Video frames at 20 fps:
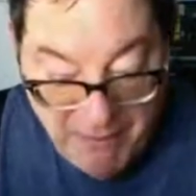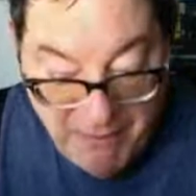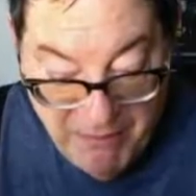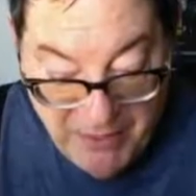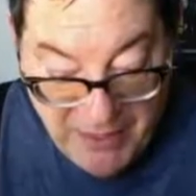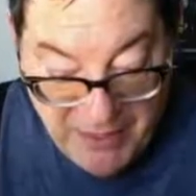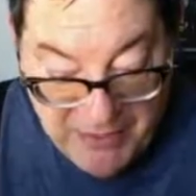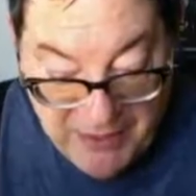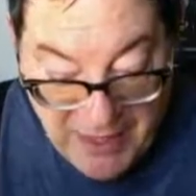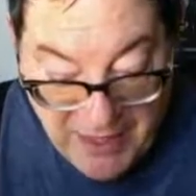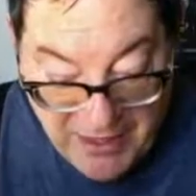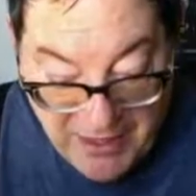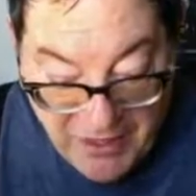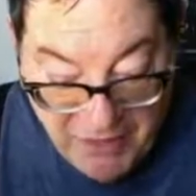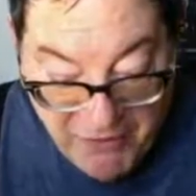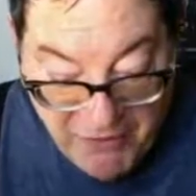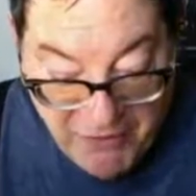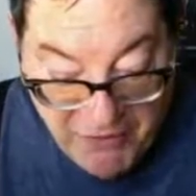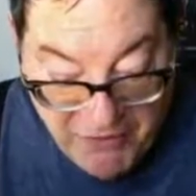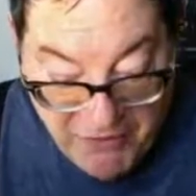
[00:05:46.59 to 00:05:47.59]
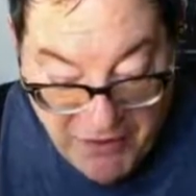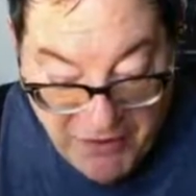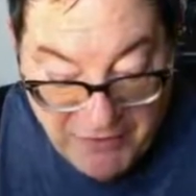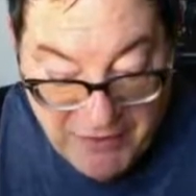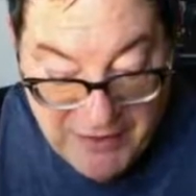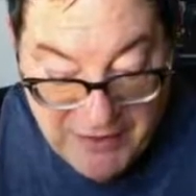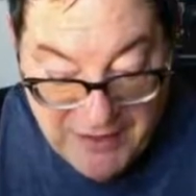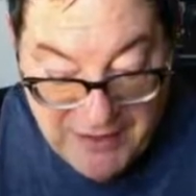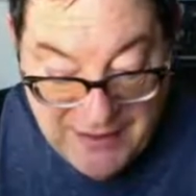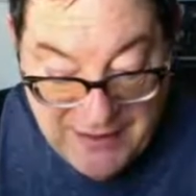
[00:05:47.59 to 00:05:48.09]
But he said, of the
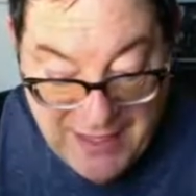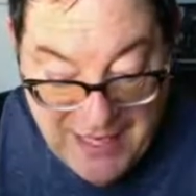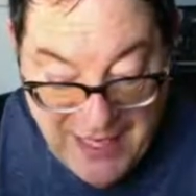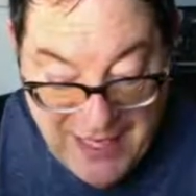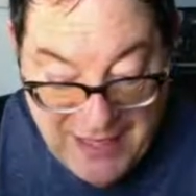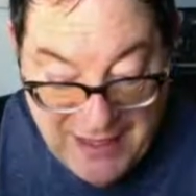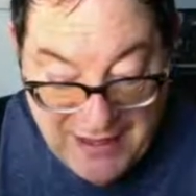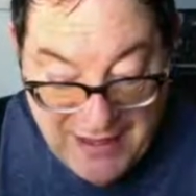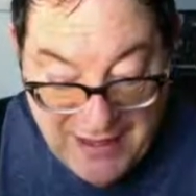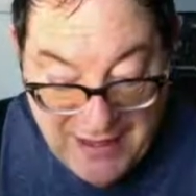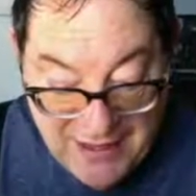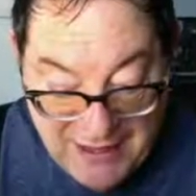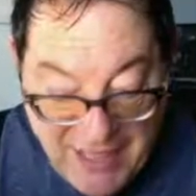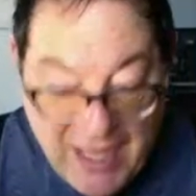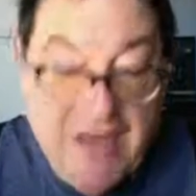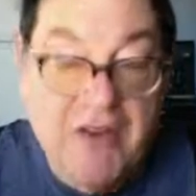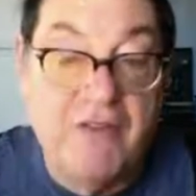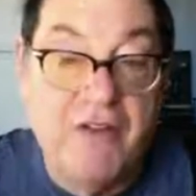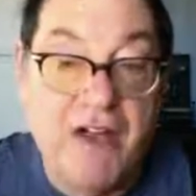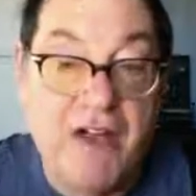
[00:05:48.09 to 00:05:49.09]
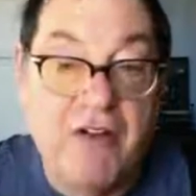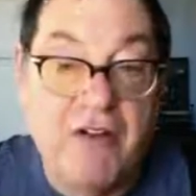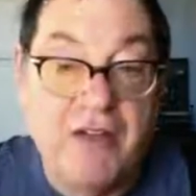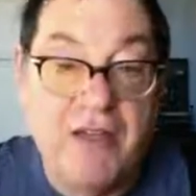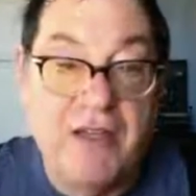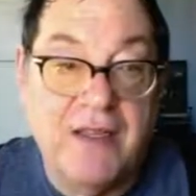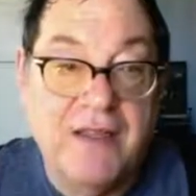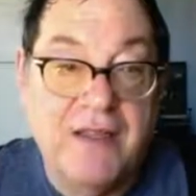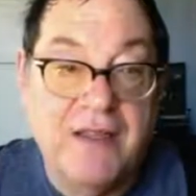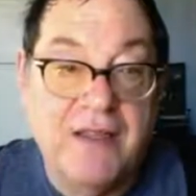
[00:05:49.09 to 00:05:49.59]
Pharisees and that of
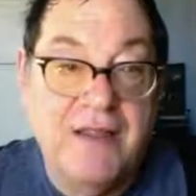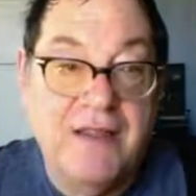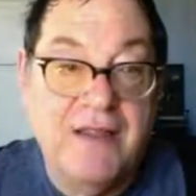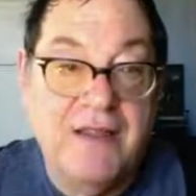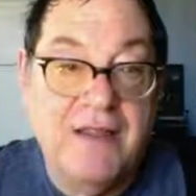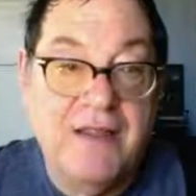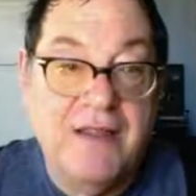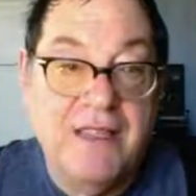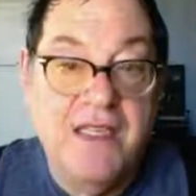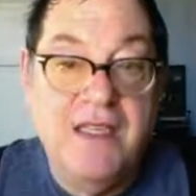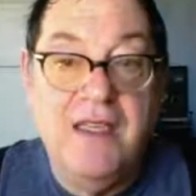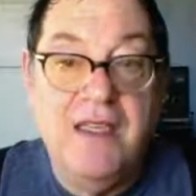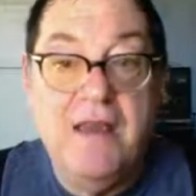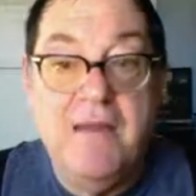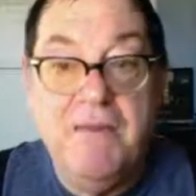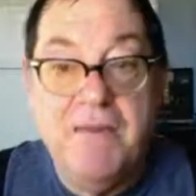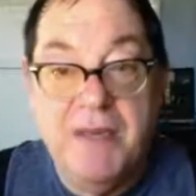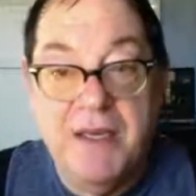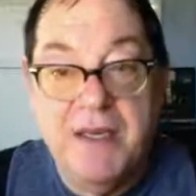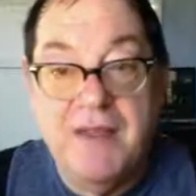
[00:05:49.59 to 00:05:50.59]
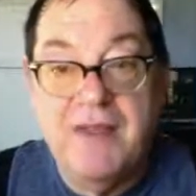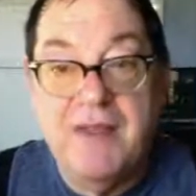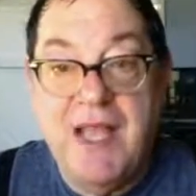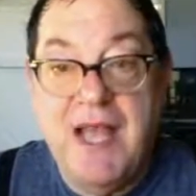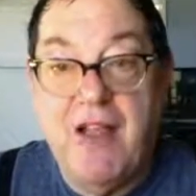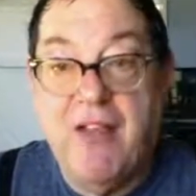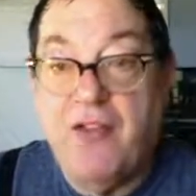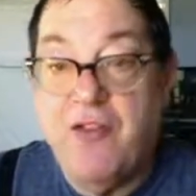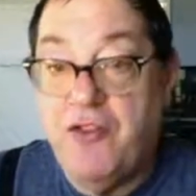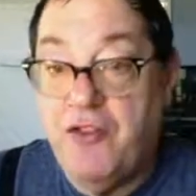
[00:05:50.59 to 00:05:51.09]
Herod. He picks
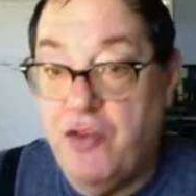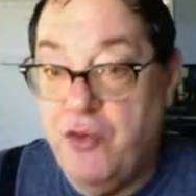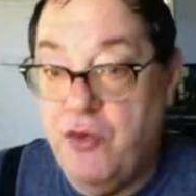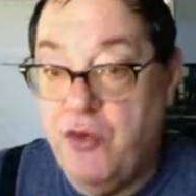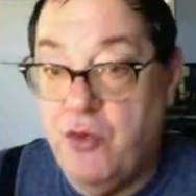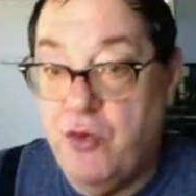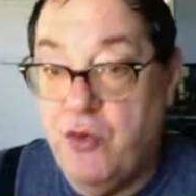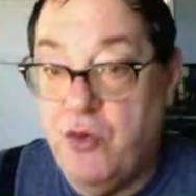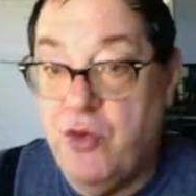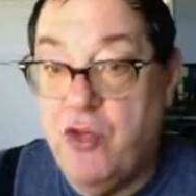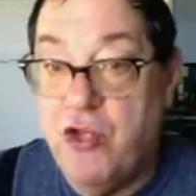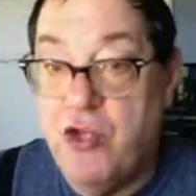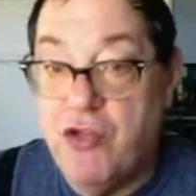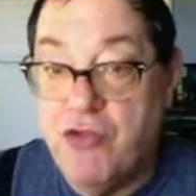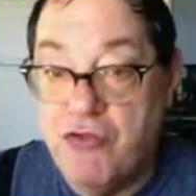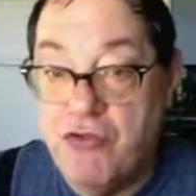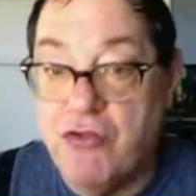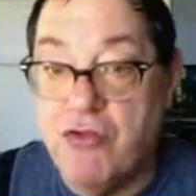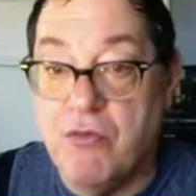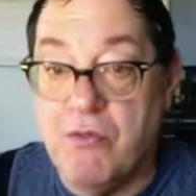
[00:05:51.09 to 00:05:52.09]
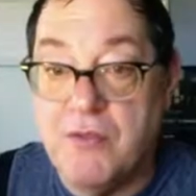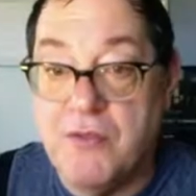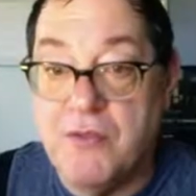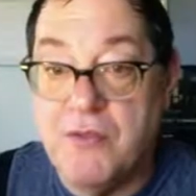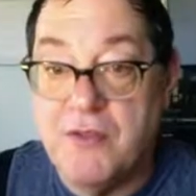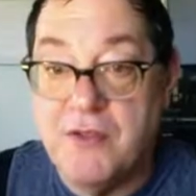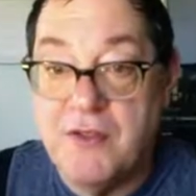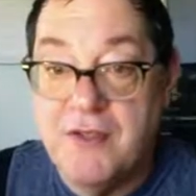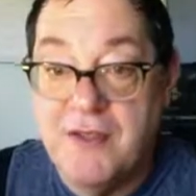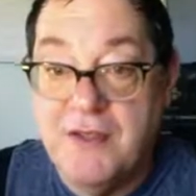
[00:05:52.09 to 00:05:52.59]
out two
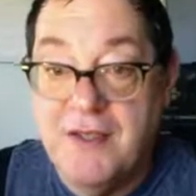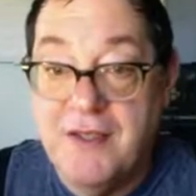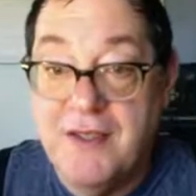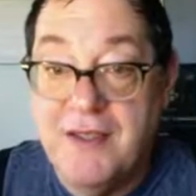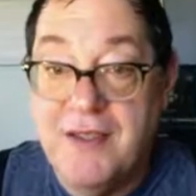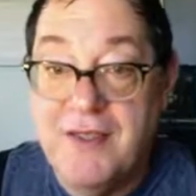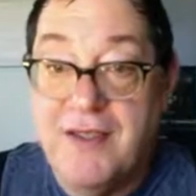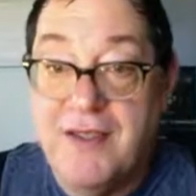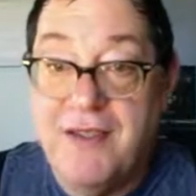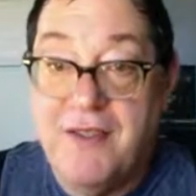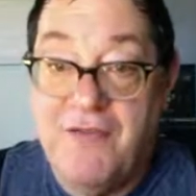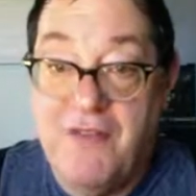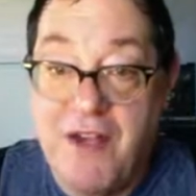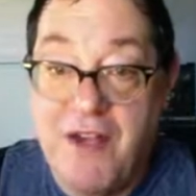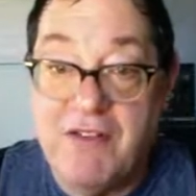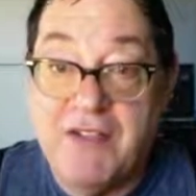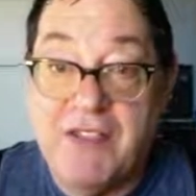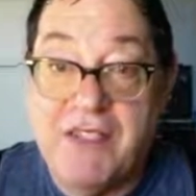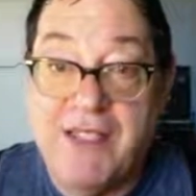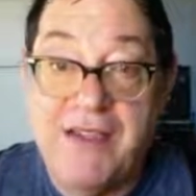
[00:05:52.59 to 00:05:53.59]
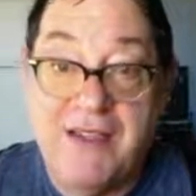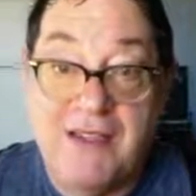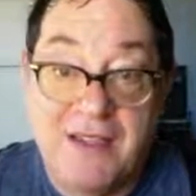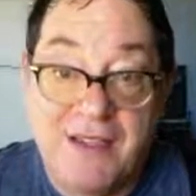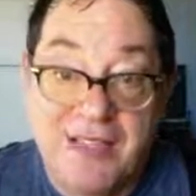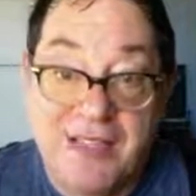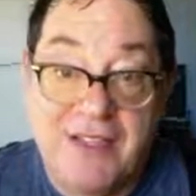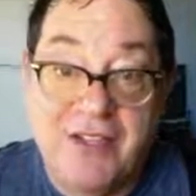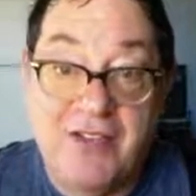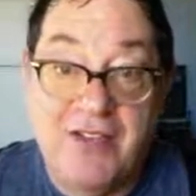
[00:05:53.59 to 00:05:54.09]
groups the Pharisees, the
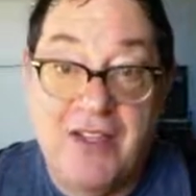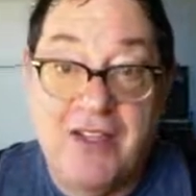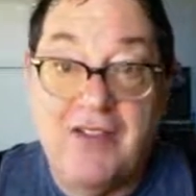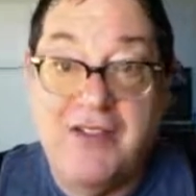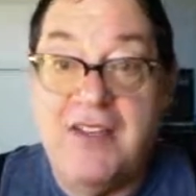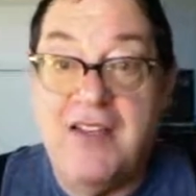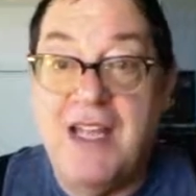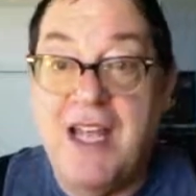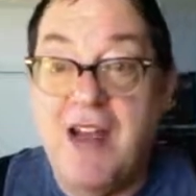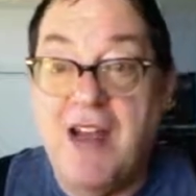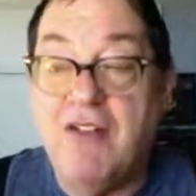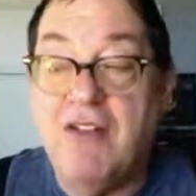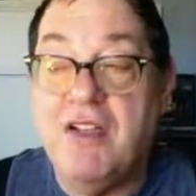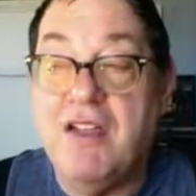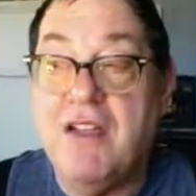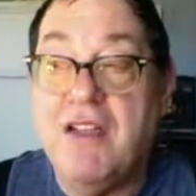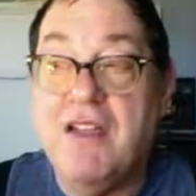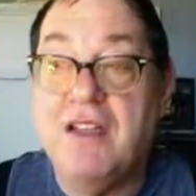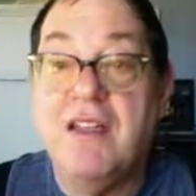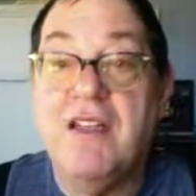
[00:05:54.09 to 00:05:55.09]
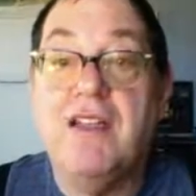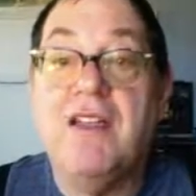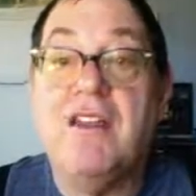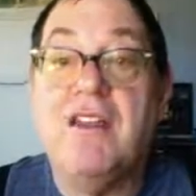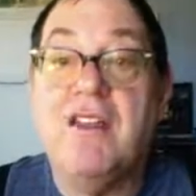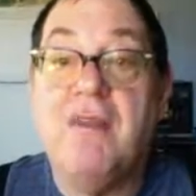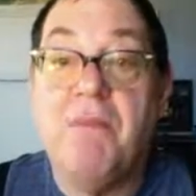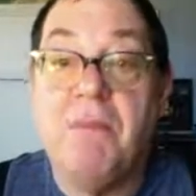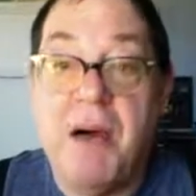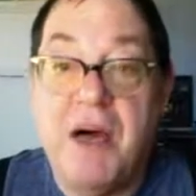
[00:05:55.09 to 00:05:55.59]
legalists, and Herod,
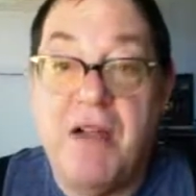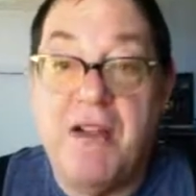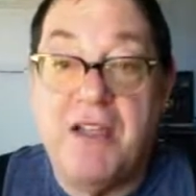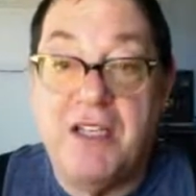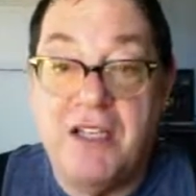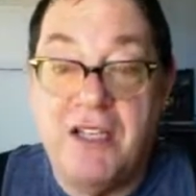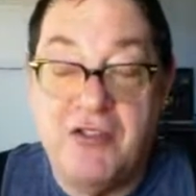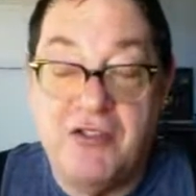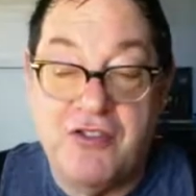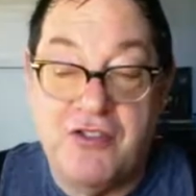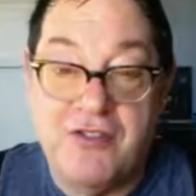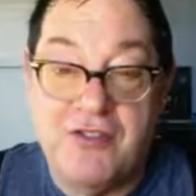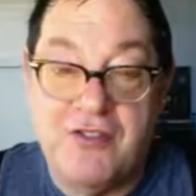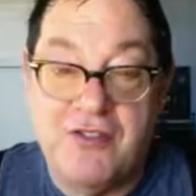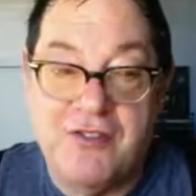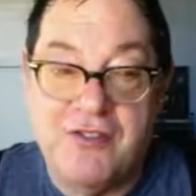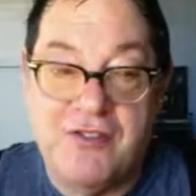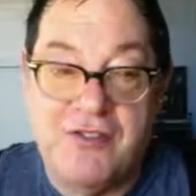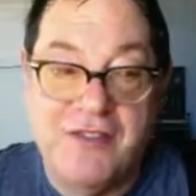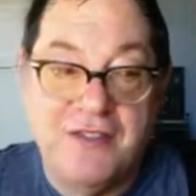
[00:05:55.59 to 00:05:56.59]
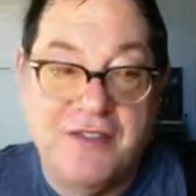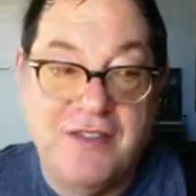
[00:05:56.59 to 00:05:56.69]
the politicians.